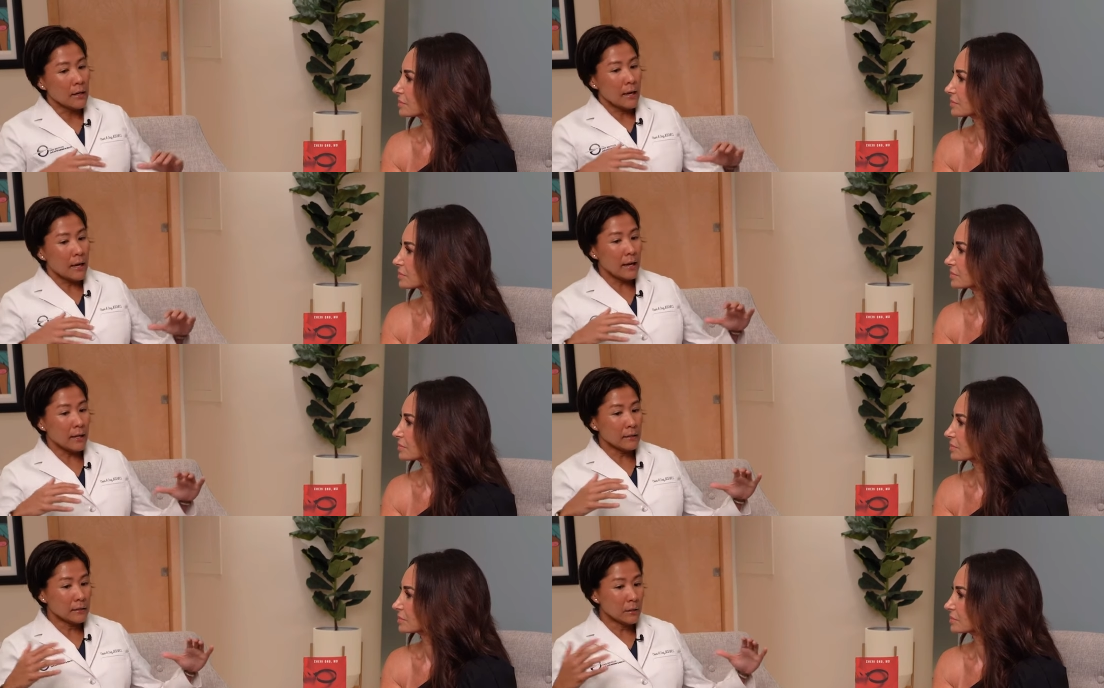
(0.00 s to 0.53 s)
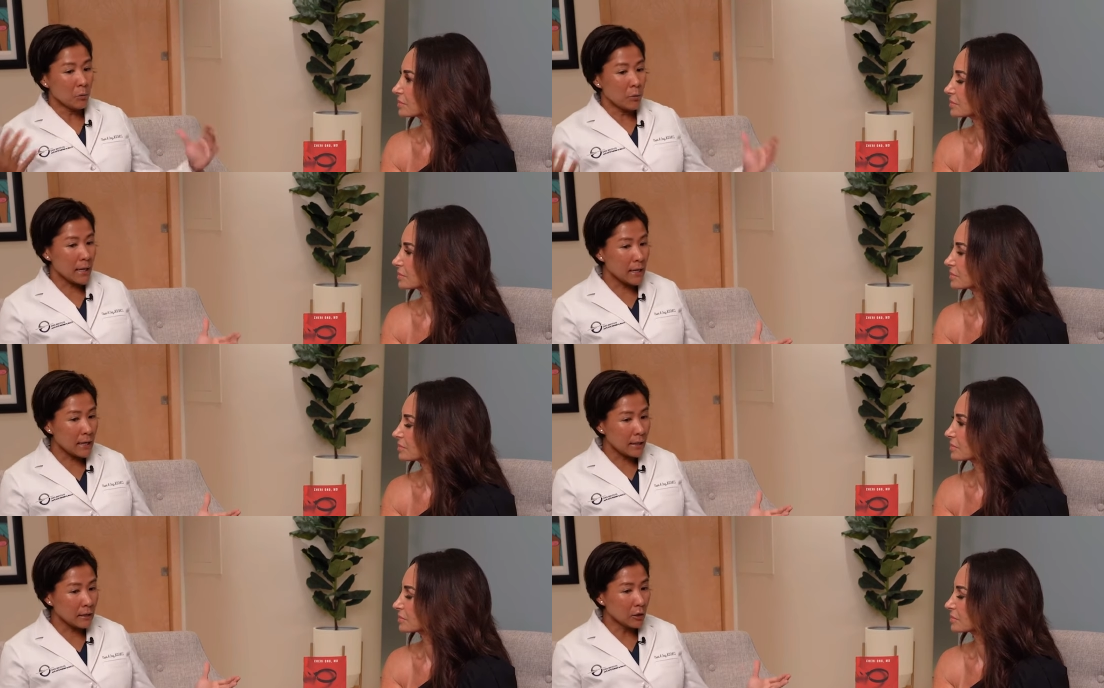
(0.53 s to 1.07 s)
Speaker 1: And the
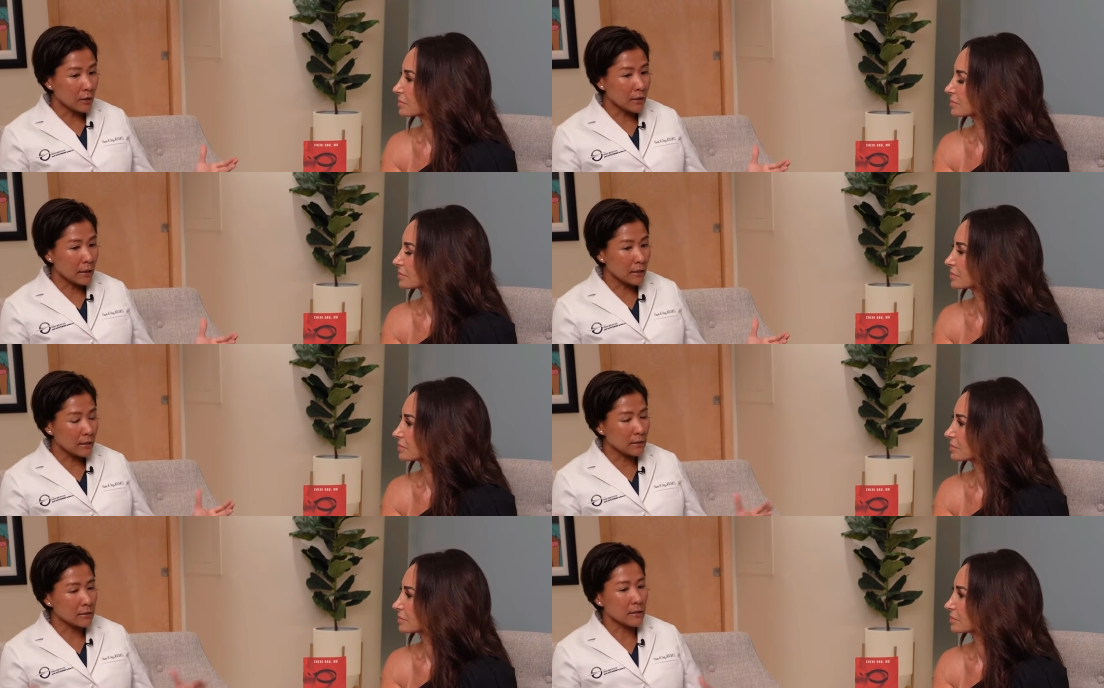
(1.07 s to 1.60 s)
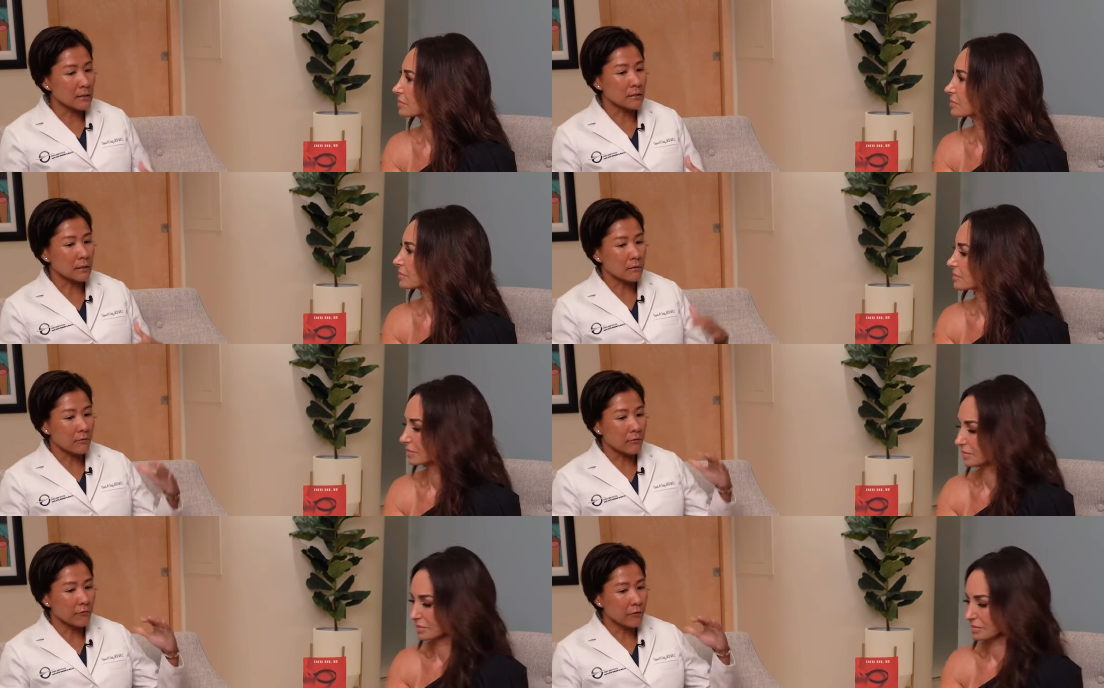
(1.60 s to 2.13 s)
way I look at it is
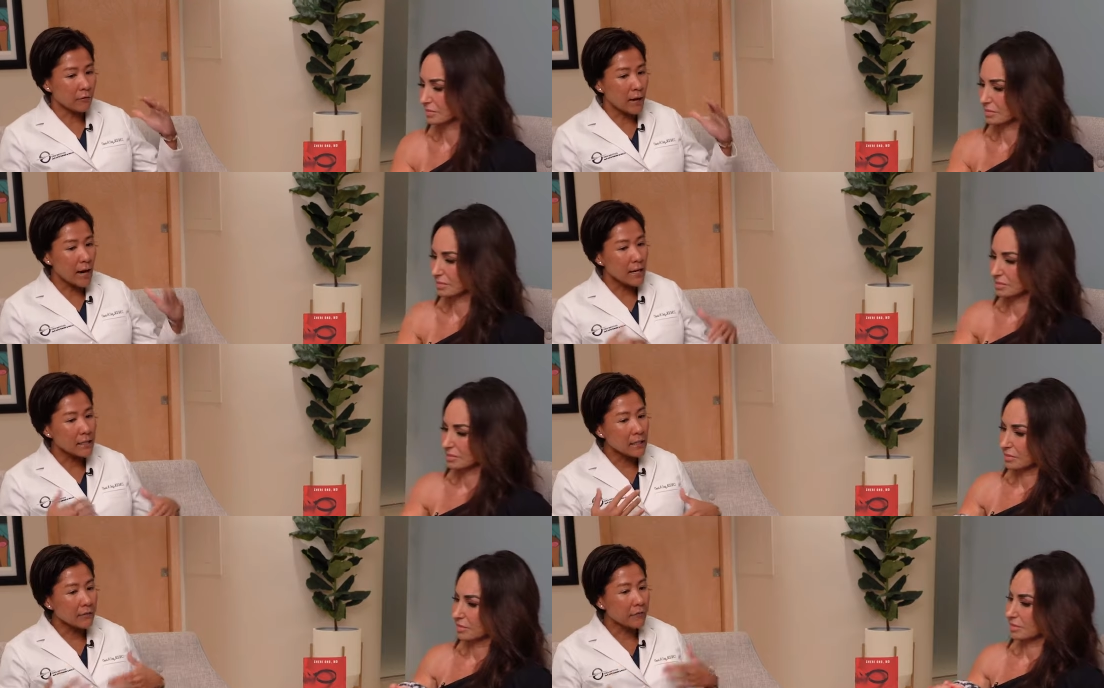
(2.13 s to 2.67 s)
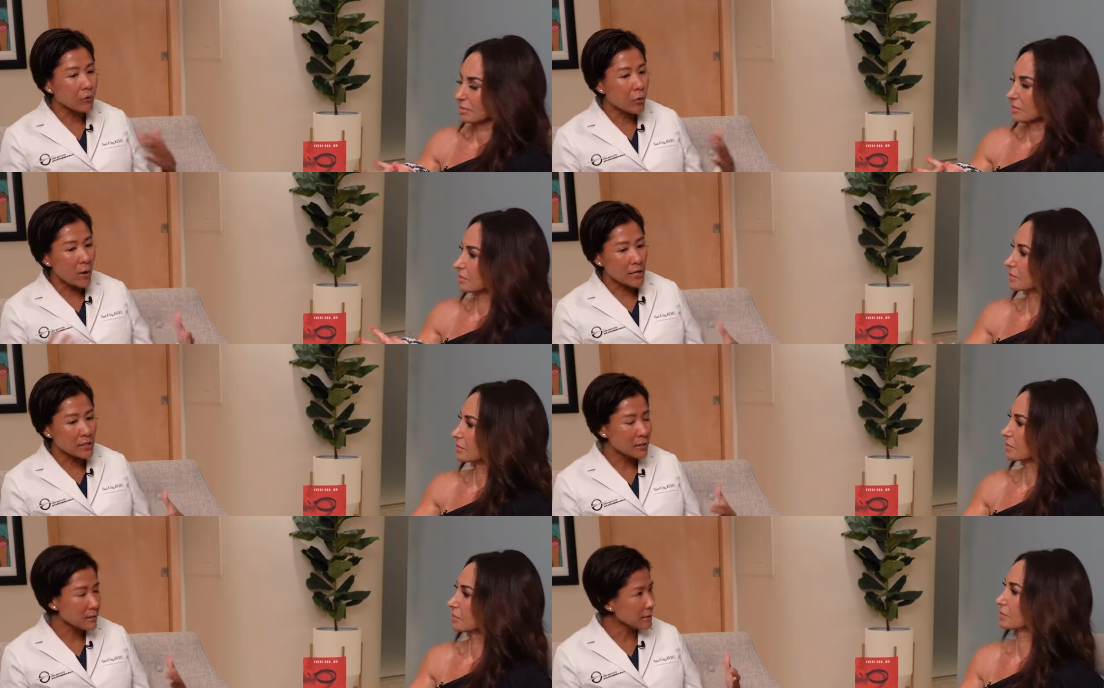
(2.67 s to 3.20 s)
there's a variety of
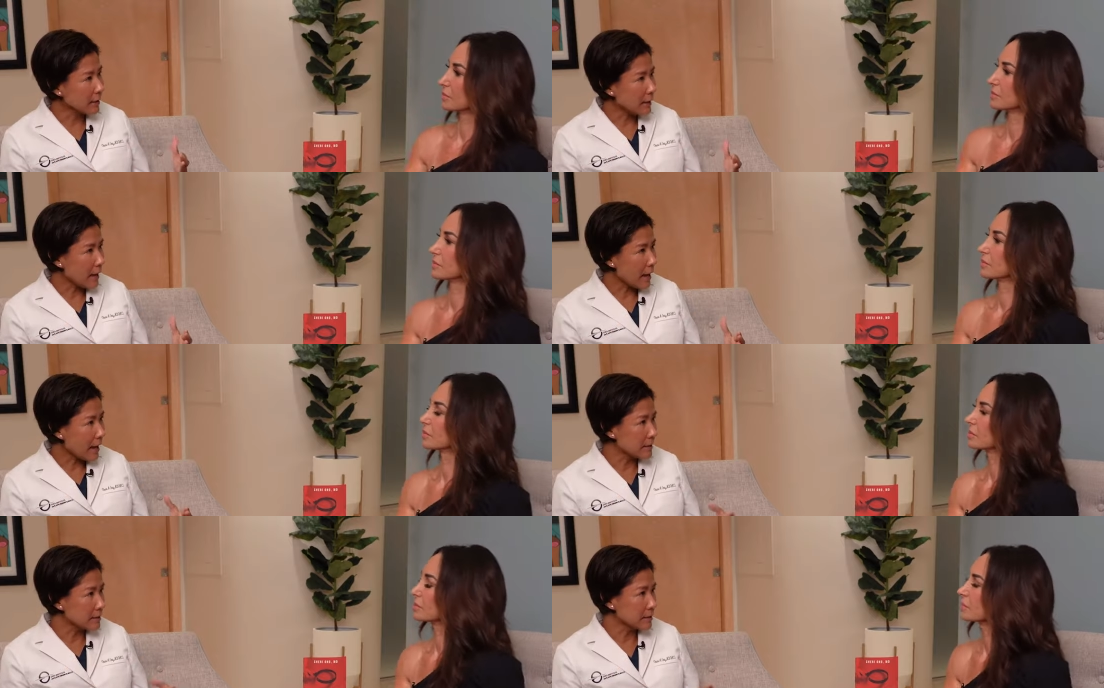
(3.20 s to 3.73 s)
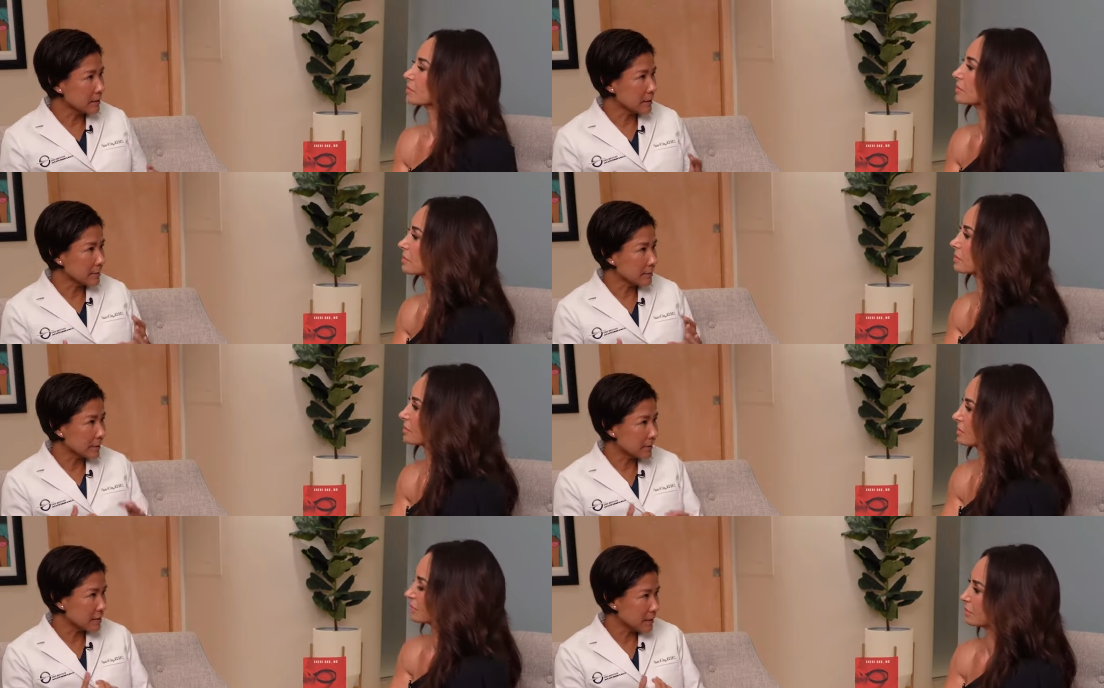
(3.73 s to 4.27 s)
questions I ask in
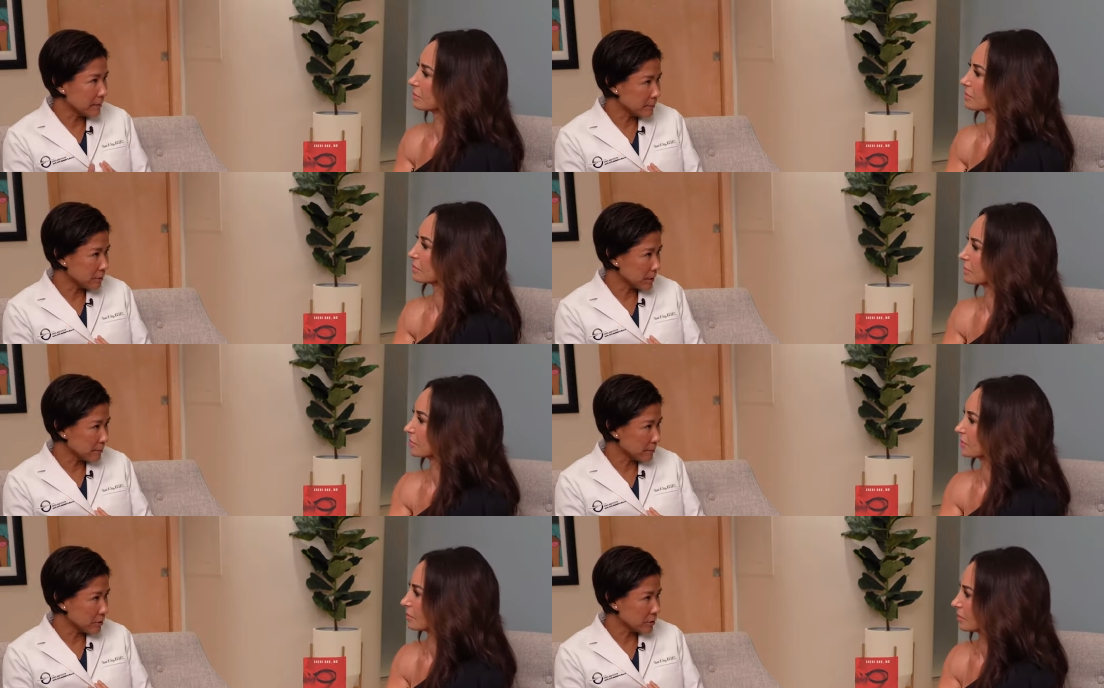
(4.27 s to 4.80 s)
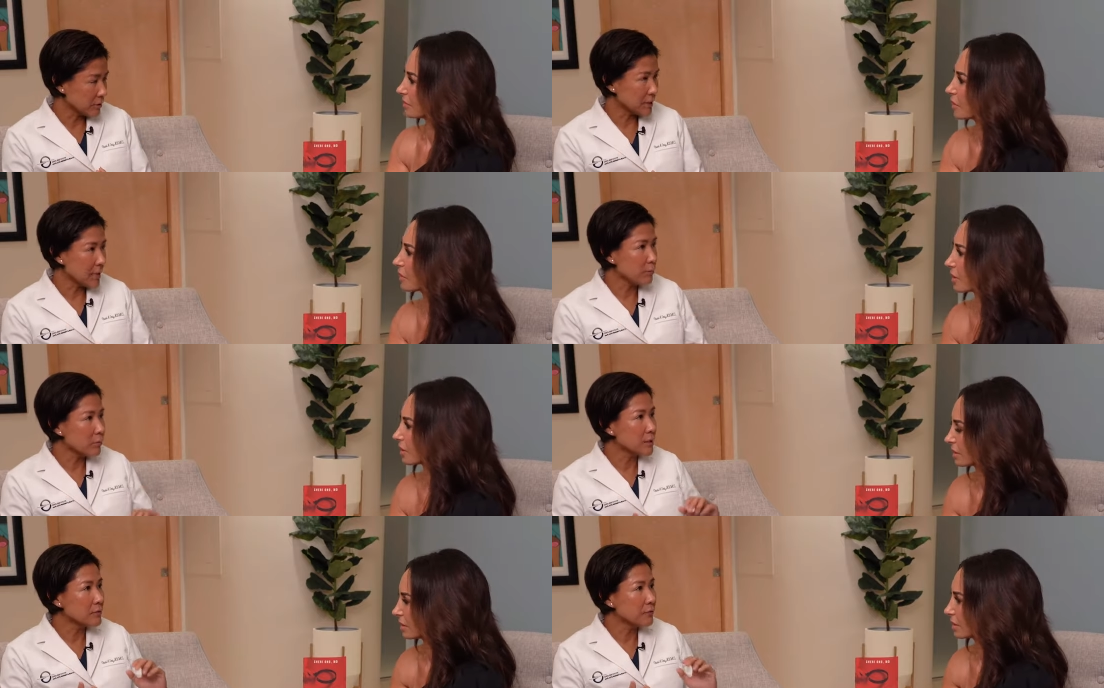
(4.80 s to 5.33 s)
terms of symptoms. So,
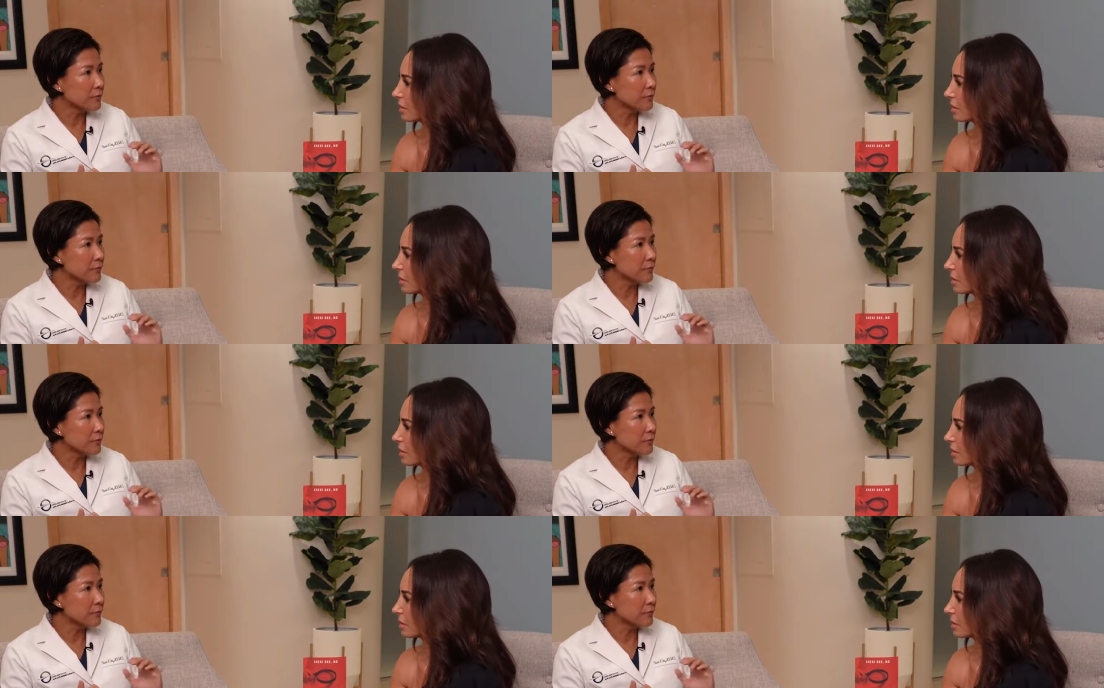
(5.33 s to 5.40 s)
okay. someone's